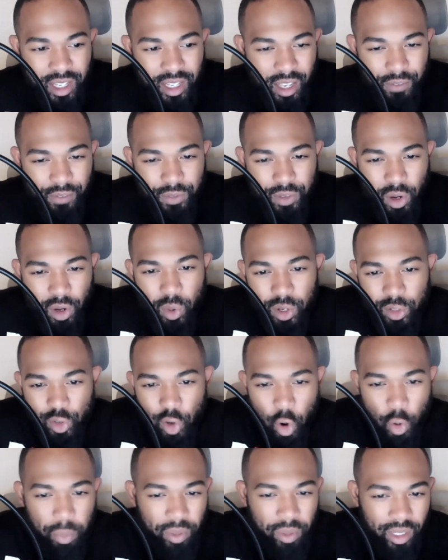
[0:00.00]
If no one's
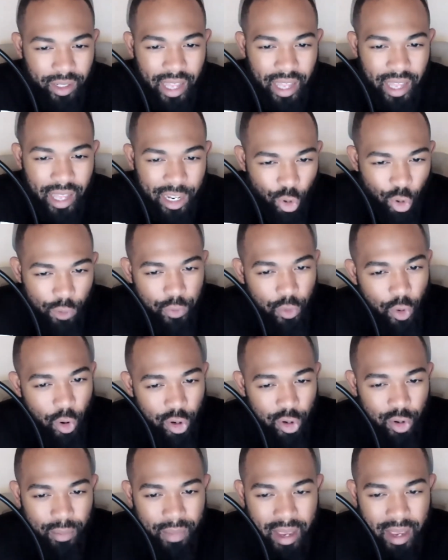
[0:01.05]
opening that door for
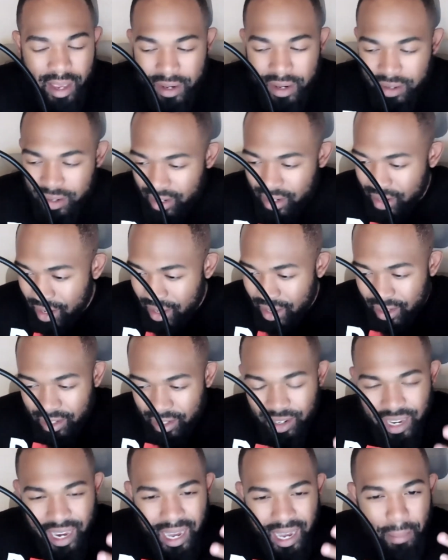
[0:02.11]
you, man,
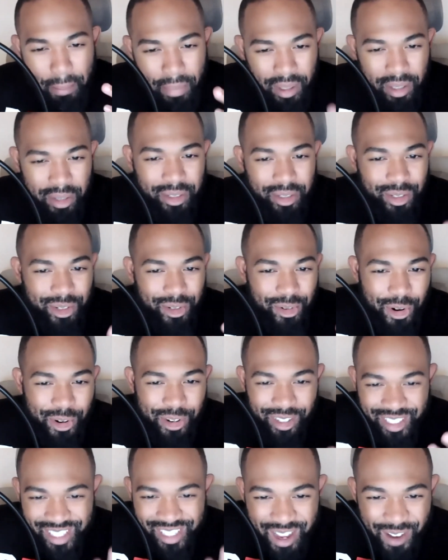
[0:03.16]
you gotta build the door
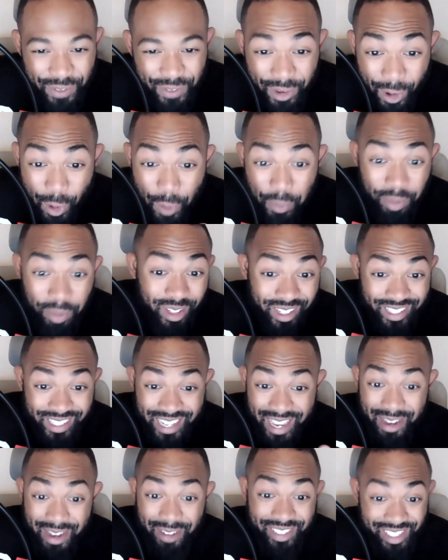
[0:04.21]
yourself and open it your
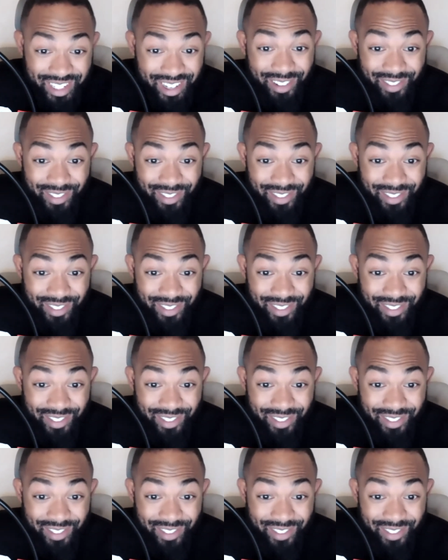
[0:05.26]
damn self,